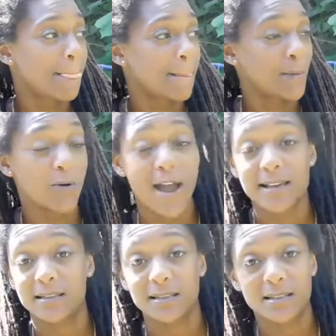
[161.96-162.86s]

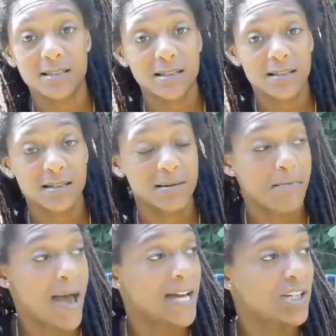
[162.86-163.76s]
miraculous,
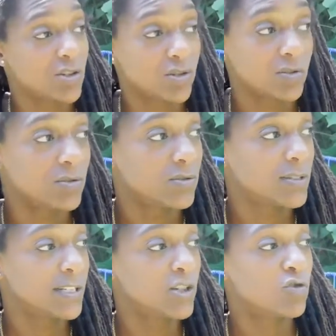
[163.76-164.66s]
magical,
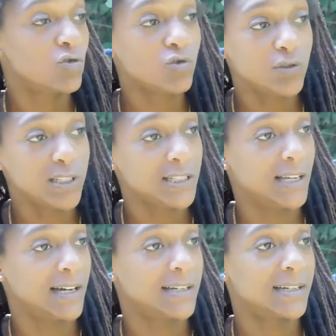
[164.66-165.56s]
truly,
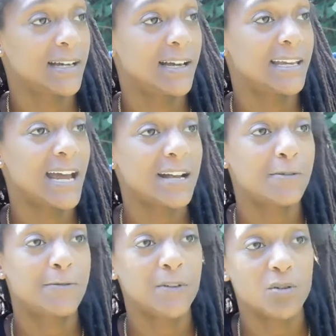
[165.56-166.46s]
like, and I could
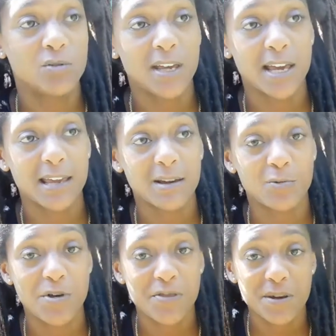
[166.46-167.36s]
feel that
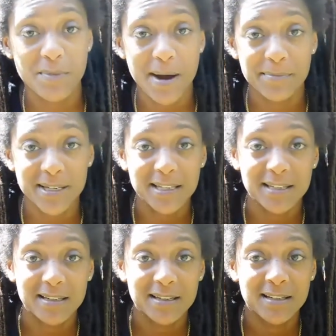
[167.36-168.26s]
within my being.
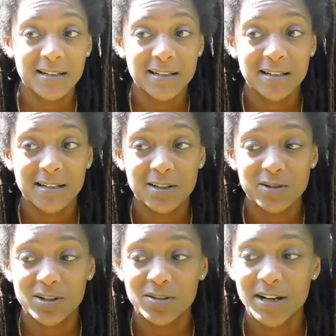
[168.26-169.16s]

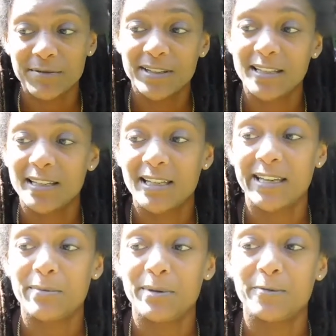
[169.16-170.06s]
You know, everything
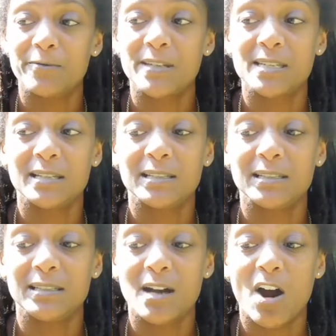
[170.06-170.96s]
can't be
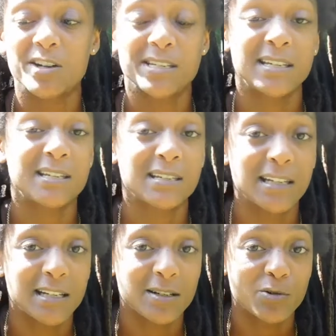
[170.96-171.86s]
physically
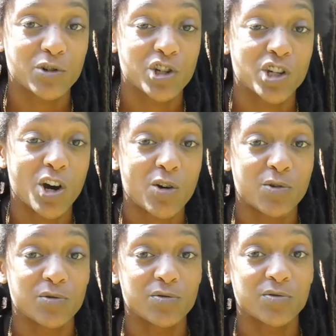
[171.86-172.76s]
articulated or
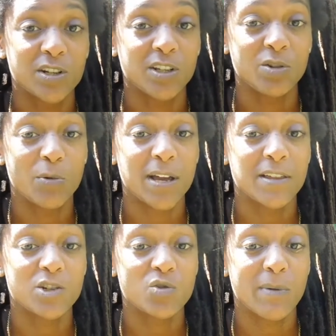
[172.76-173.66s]
shown in the way
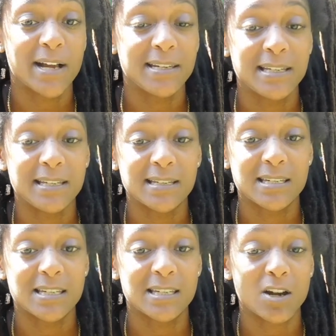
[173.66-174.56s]
that you might need it
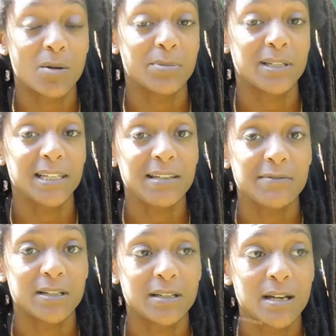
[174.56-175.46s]
to start believing.